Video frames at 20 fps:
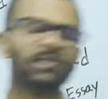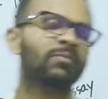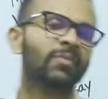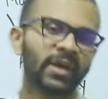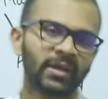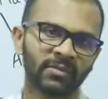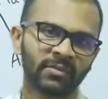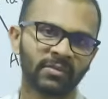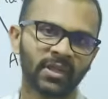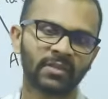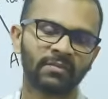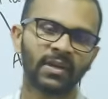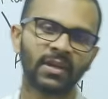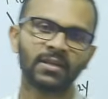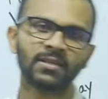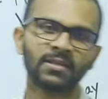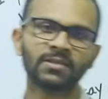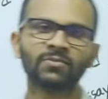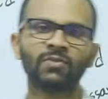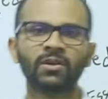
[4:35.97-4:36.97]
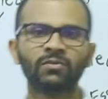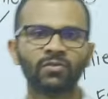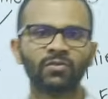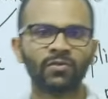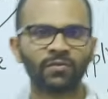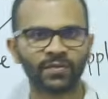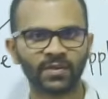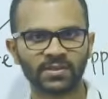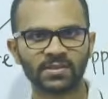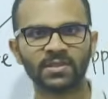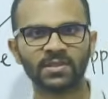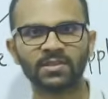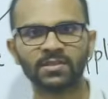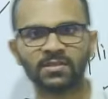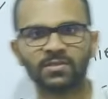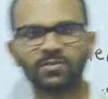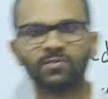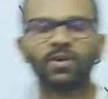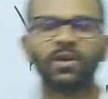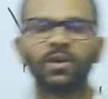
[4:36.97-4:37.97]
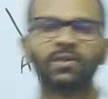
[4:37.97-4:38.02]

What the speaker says: mathematics, 1 for physics, 1 for